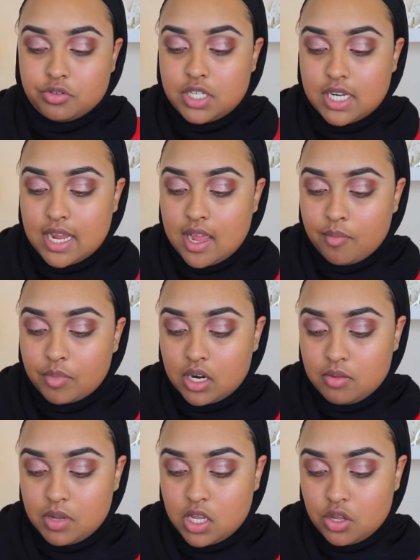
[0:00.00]
today I'm
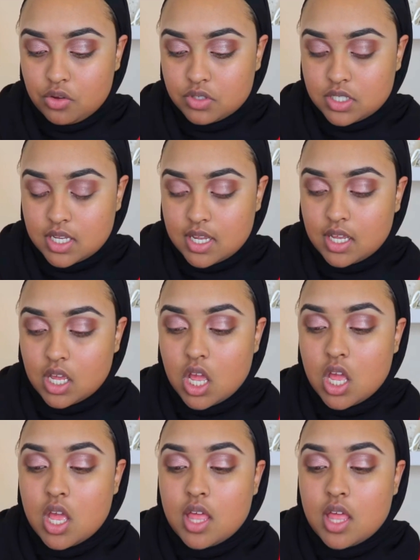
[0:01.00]
gonna be using